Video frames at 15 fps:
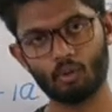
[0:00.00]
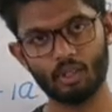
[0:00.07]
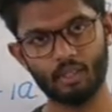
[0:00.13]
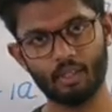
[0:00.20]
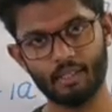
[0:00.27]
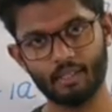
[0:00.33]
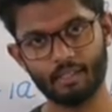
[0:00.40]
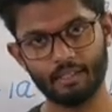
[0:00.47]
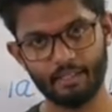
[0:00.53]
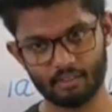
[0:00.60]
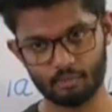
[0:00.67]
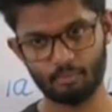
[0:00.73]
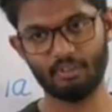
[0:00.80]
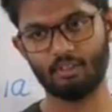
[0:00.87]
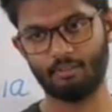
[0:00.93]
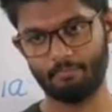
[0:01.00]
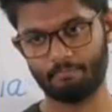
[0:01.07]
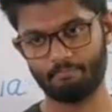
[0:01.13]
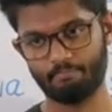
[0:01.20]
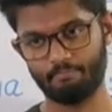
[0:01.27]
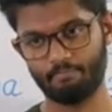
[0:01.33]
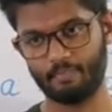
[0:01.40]
quadratic expression.
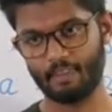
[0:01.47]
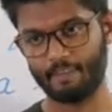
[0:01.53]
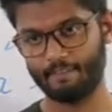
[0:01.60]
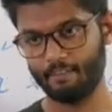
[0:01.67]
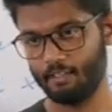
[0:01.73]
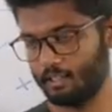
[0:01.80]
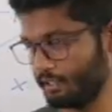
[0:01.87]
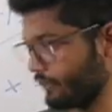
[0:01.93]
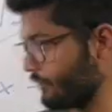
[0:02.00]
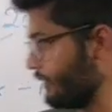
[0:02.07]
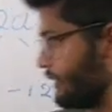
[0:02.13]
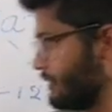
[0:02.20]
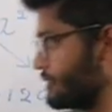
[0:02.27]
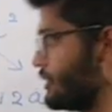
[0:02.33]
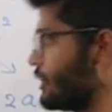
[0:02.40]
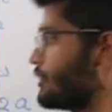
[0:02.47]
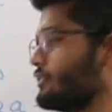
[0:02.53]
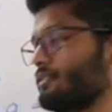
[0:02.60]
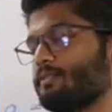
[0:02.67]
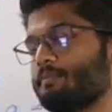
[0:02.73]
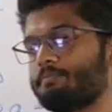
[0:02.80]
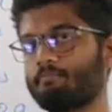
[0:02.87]
That is the
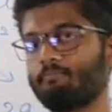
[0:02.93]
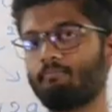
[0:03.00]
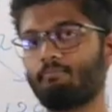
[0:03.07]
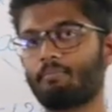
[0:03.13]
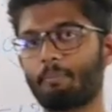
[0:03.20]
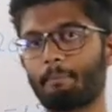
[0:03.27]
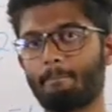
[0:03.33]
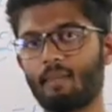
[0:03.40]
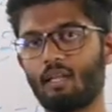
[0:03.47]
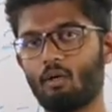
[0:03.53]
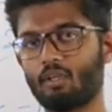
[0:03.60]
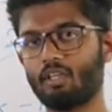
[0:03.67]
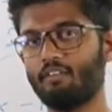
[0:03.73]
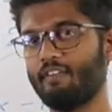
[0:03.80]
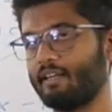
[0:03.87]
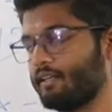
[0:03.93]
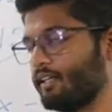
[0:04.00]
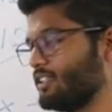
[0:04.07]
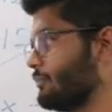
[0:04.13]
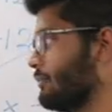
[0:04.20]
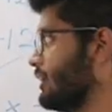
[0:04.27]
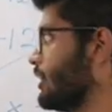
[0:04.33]
answer. Okay,
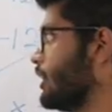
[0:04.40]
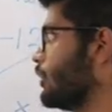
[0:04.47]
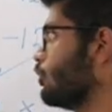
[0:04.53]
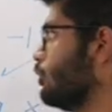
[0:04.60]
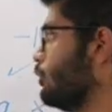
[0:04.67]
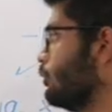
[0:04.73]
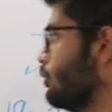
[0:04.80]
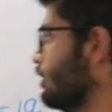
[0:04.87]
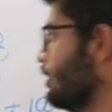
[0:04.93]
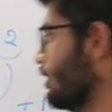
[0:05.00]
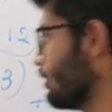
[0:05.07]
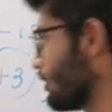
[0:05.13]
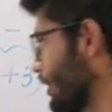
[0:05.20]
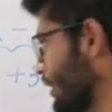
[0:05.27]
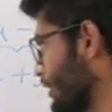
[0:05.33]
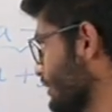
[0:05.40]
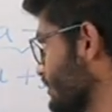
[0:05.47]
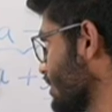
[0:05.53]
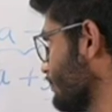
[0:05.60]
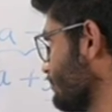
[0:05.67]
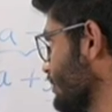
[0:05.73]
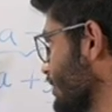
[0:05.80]
factorizing means I told you, writing
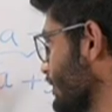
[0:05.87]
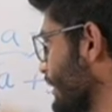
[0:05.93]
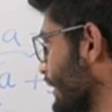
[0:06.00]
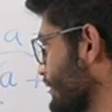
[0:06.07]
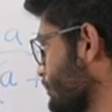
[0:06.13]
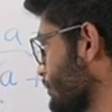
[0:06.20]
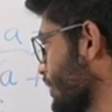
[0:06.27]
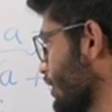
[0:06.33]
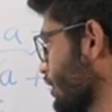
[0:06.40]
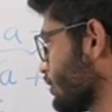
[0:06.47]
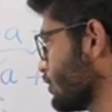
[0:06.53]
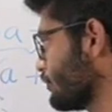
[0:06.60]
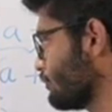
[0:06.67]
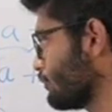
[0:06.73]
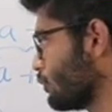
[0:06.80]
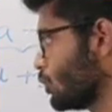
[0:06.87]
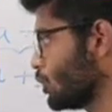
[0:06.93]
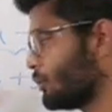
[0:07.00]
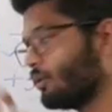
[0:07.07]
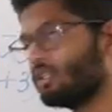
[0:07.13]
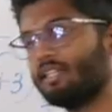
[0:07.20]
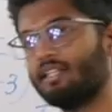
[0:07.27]
something as a product of two
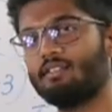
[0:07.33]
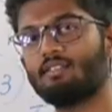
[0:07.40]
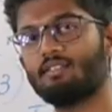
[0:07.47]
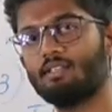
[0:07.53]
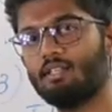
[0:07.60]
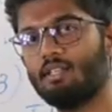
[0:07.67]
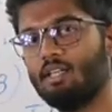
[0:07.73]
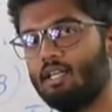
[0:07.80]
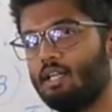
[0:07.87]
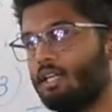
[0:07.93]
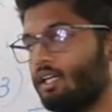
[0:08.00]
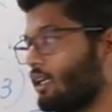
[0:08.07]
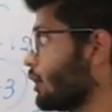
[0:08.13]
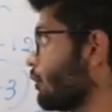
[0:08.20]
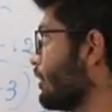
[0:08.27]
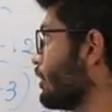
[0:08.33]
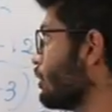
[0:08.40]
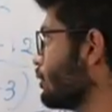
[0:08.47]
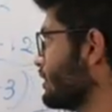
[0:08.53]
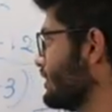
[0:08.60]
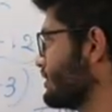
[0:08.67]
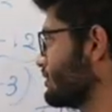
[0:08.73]
or more things. Now I
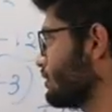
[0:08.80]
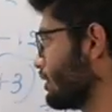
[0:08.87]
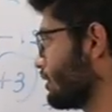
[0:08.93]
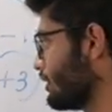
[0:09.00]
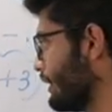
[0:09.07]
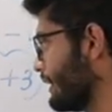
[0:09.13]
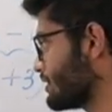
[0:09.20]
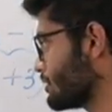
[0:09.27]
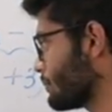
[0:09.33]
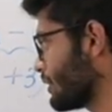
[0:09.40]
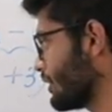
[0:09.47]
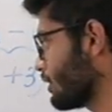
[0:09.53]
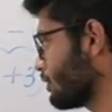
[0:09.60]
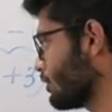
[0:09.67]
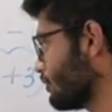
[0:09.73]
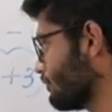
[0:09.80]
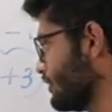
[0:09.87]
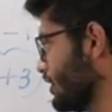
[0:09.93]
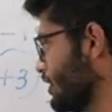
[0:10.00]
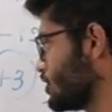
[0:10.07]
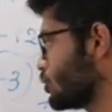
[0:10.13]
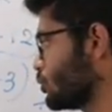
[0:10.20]
wrote this one as a product of
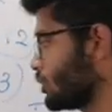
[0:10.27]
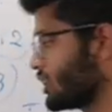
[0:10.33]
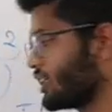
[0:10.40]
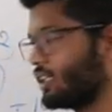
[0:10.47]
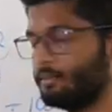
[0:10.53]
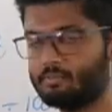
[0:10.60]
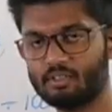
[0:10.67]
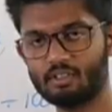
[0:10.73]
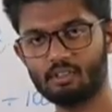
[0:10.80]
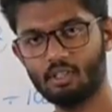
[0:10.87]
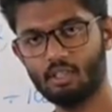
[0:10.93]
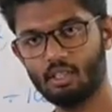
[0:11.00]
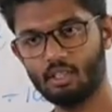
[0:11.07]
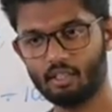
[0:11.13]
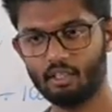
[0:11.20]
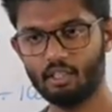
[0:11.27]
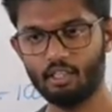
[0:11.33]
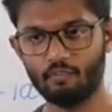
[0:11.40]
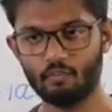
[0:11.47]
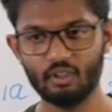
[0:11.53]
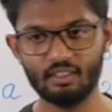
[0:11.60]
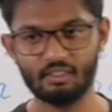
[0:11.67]
these two terms.
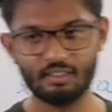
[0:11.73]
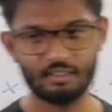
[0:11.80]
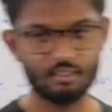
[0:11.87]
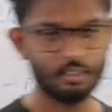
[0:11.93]
Therefore, this is